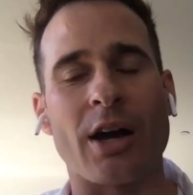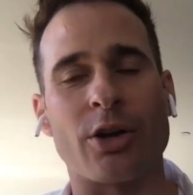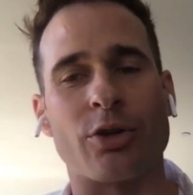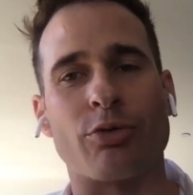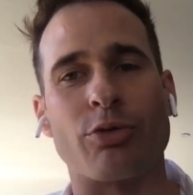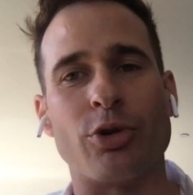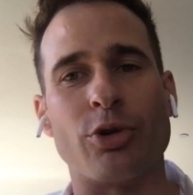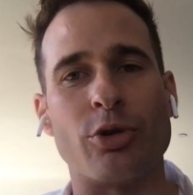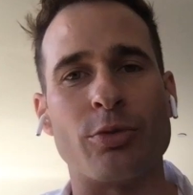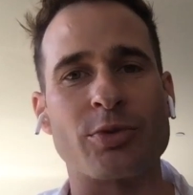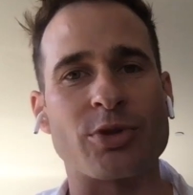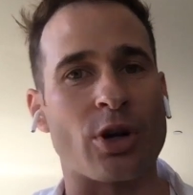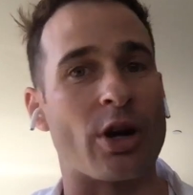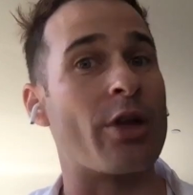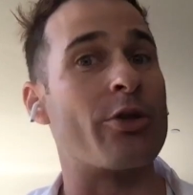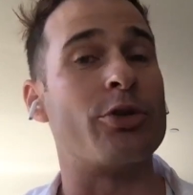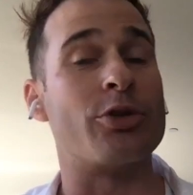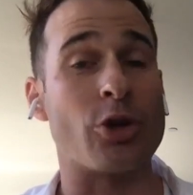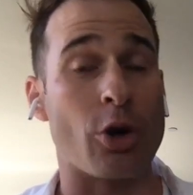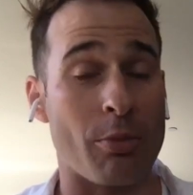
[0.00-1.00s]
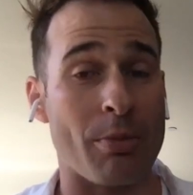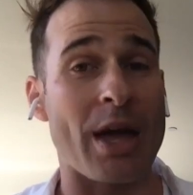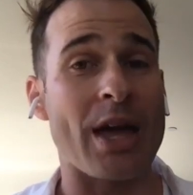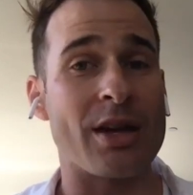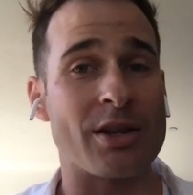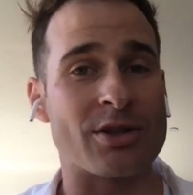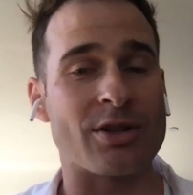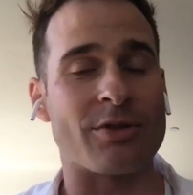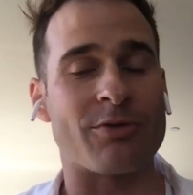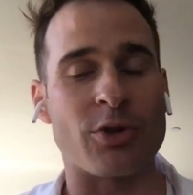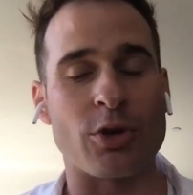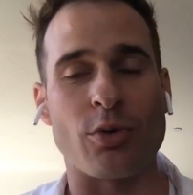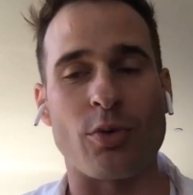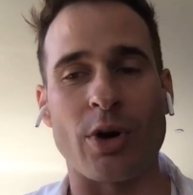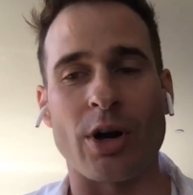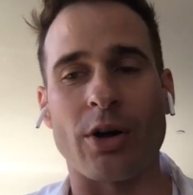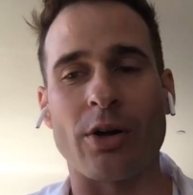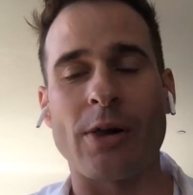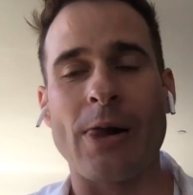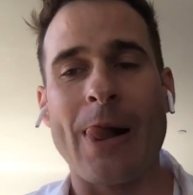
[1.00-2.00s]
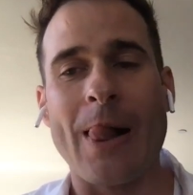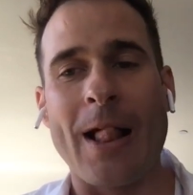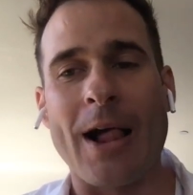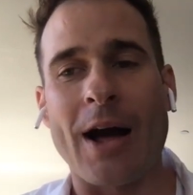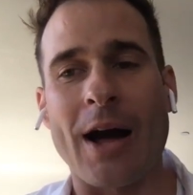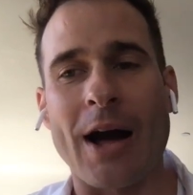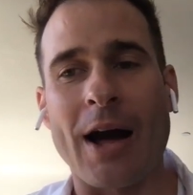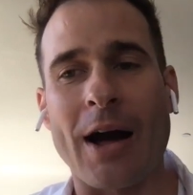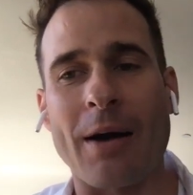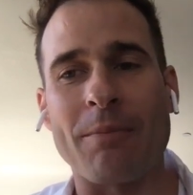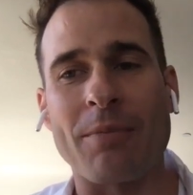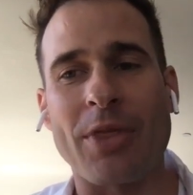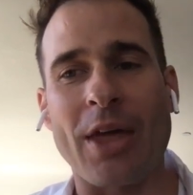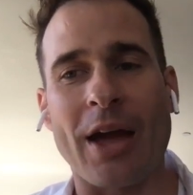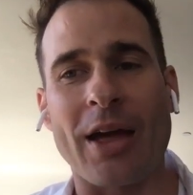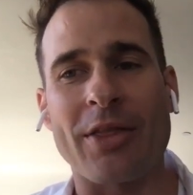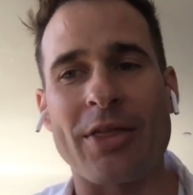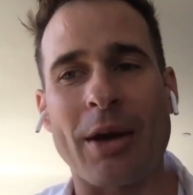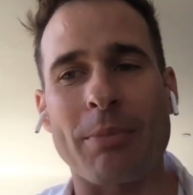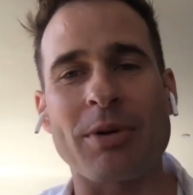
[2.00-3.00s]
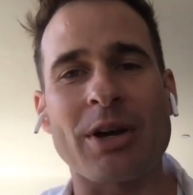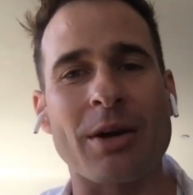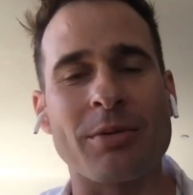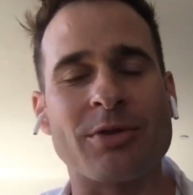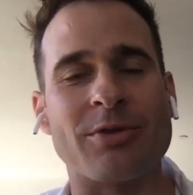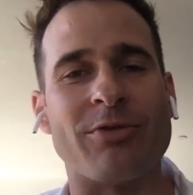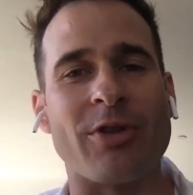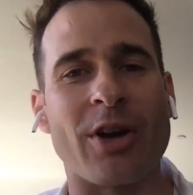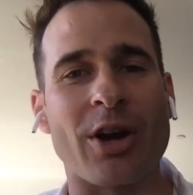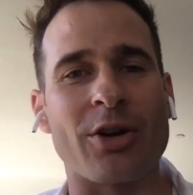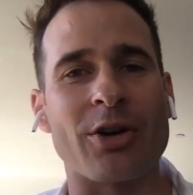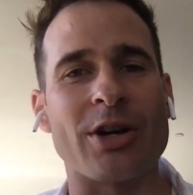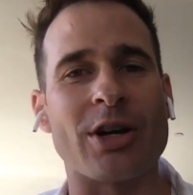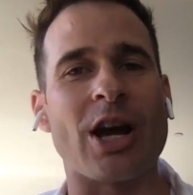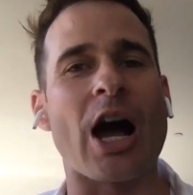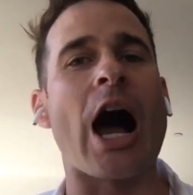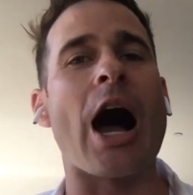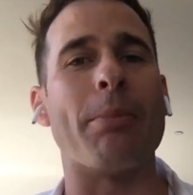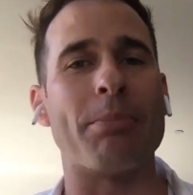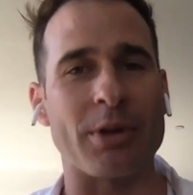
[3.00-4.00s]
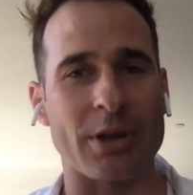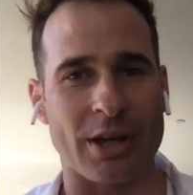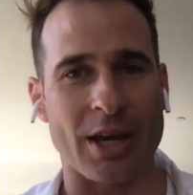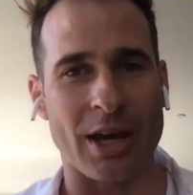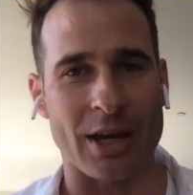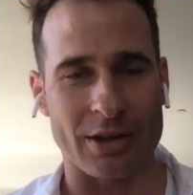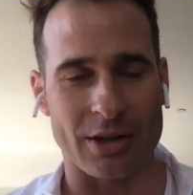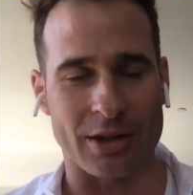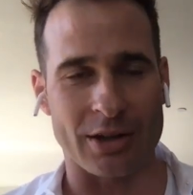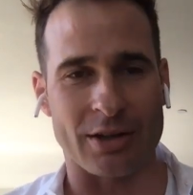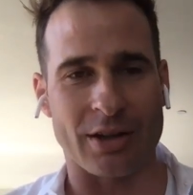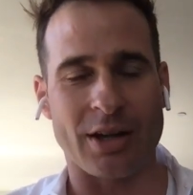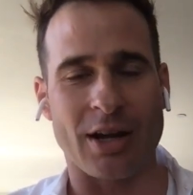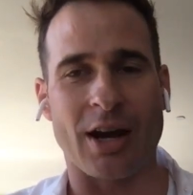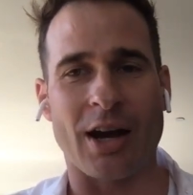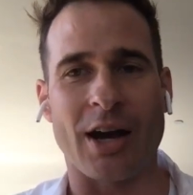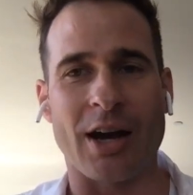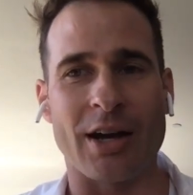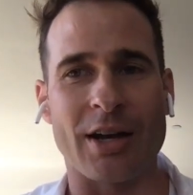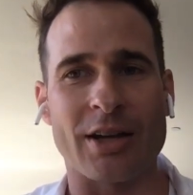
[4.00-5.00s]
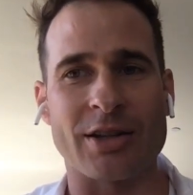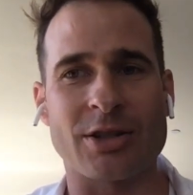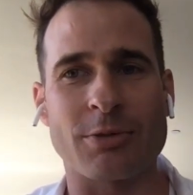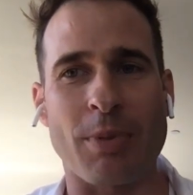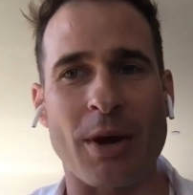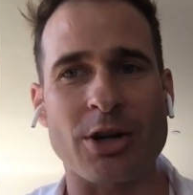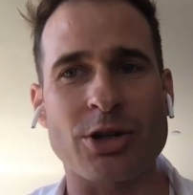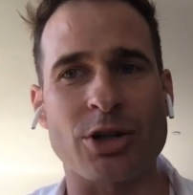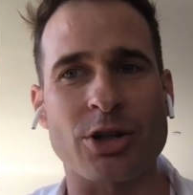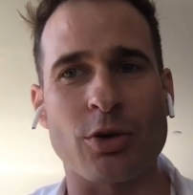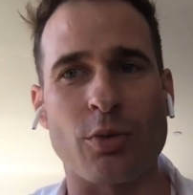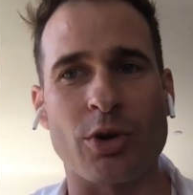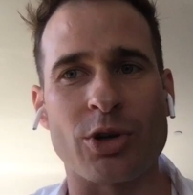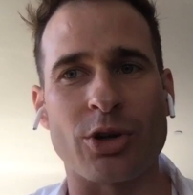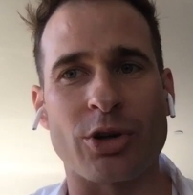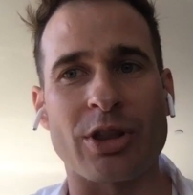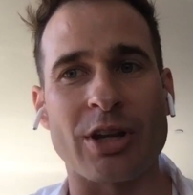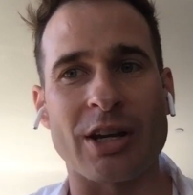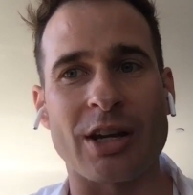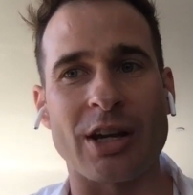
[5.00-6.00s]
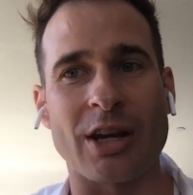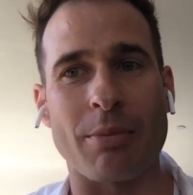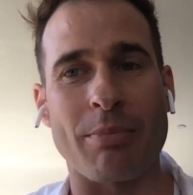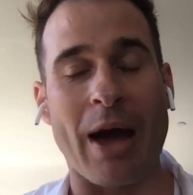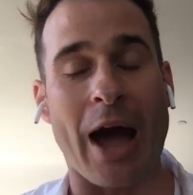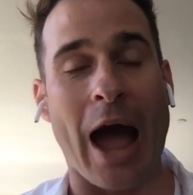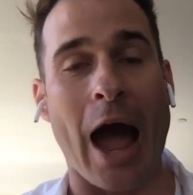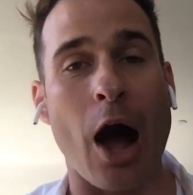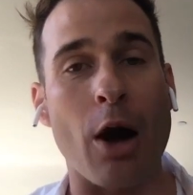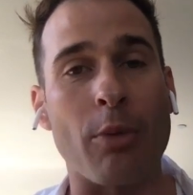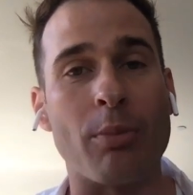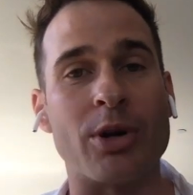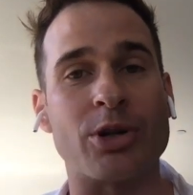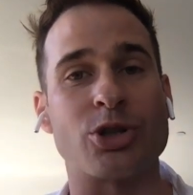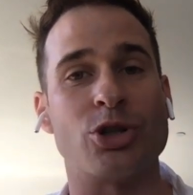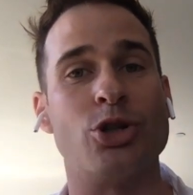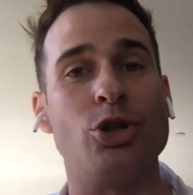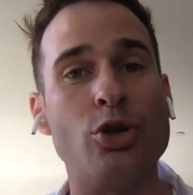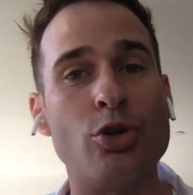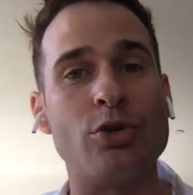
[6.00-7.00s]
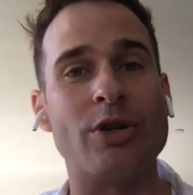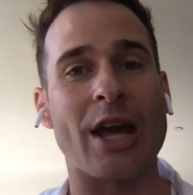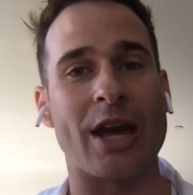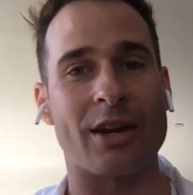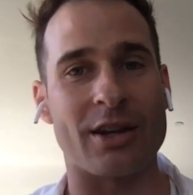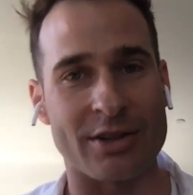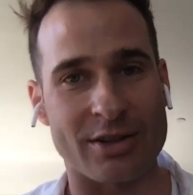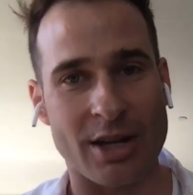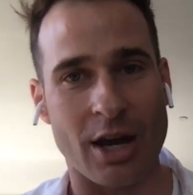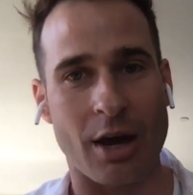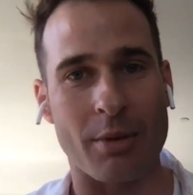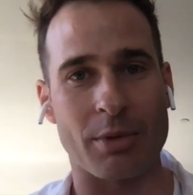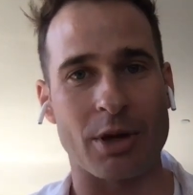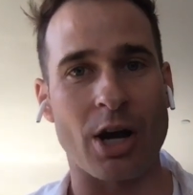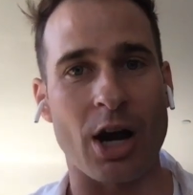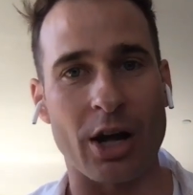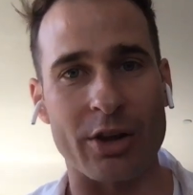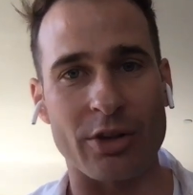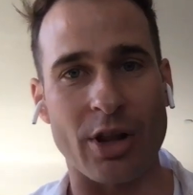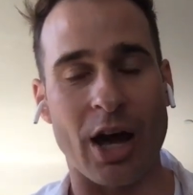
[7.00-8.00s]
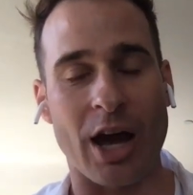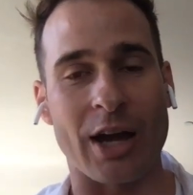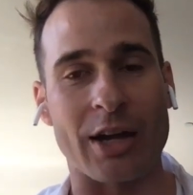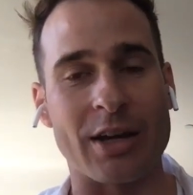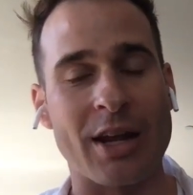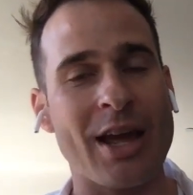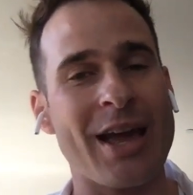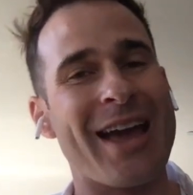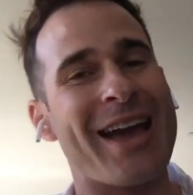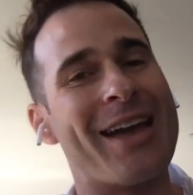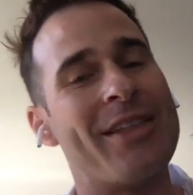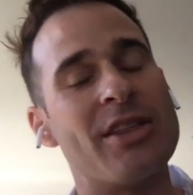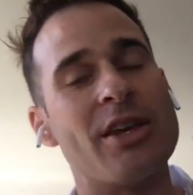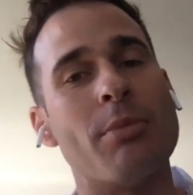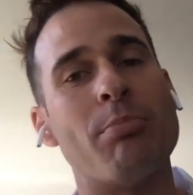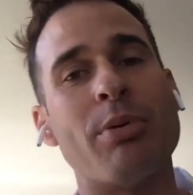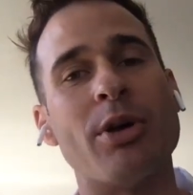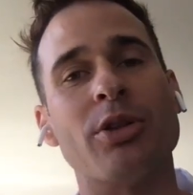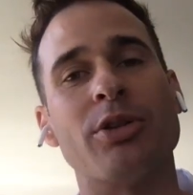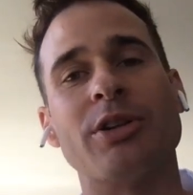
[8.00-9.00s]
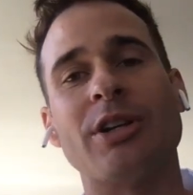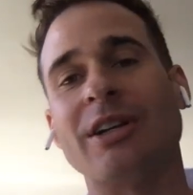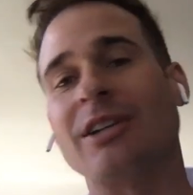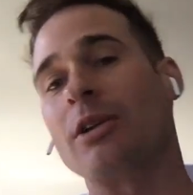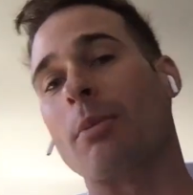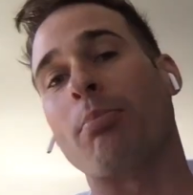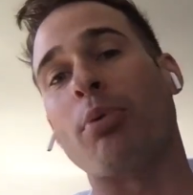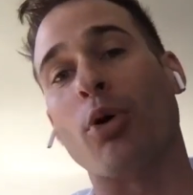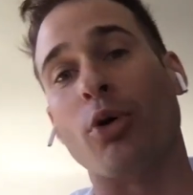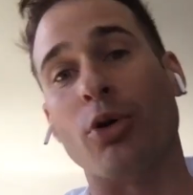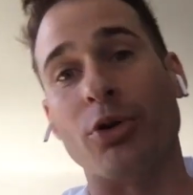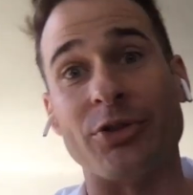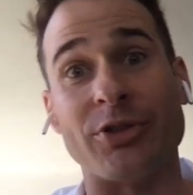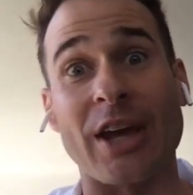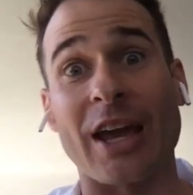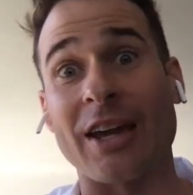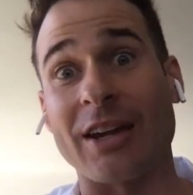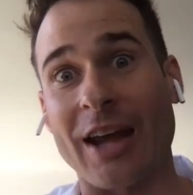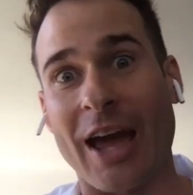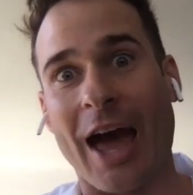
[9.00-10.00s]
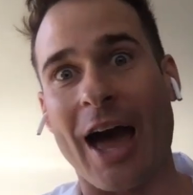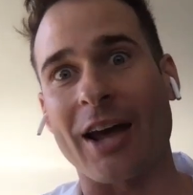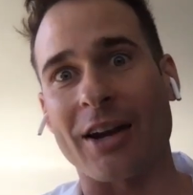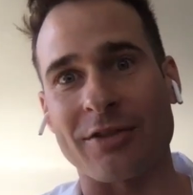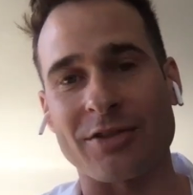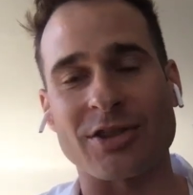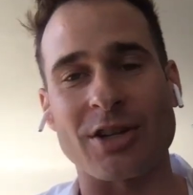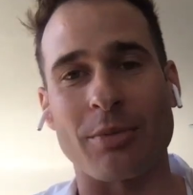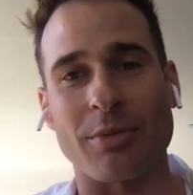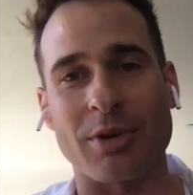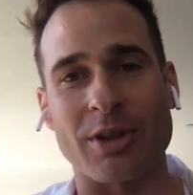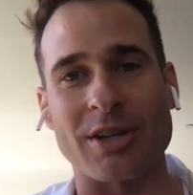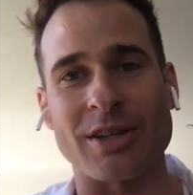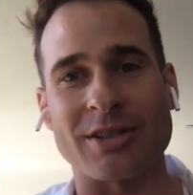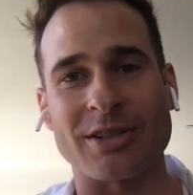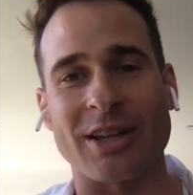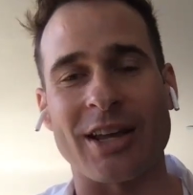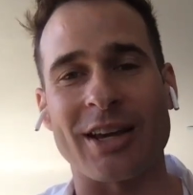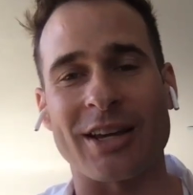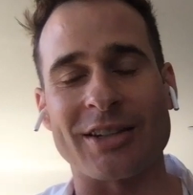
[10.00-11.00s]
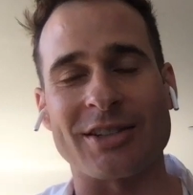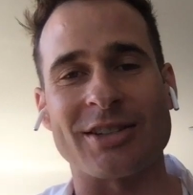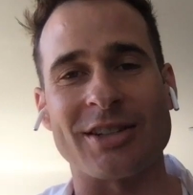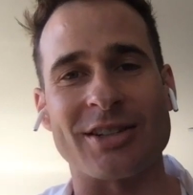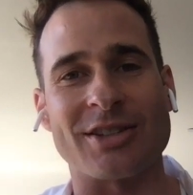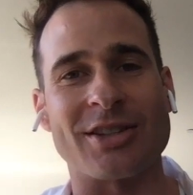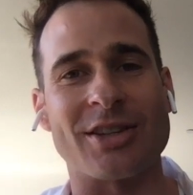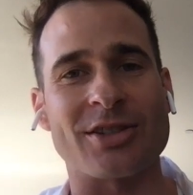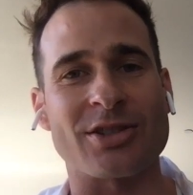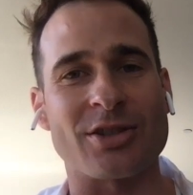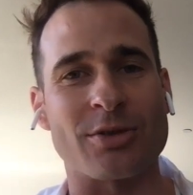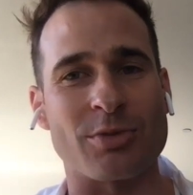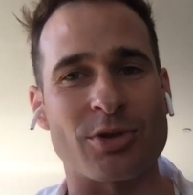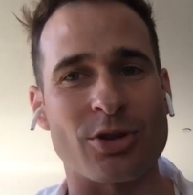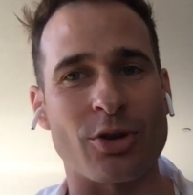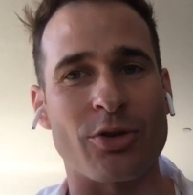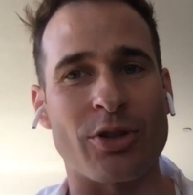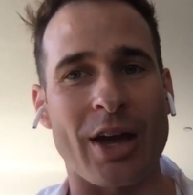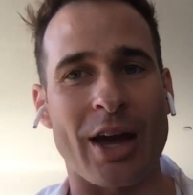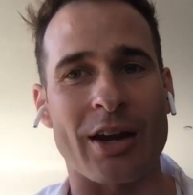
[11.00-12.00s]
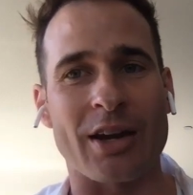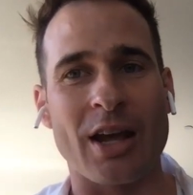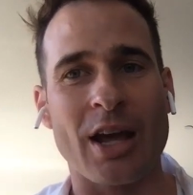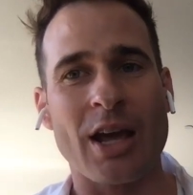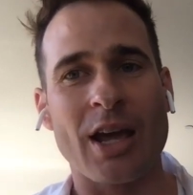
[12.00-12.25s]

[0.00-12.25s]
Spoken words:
groups or other domains, if you will, that becomes very complicated, especially when you're thinking about how much new data is coming online and the ability to pull data out of some of these legacy systems so that,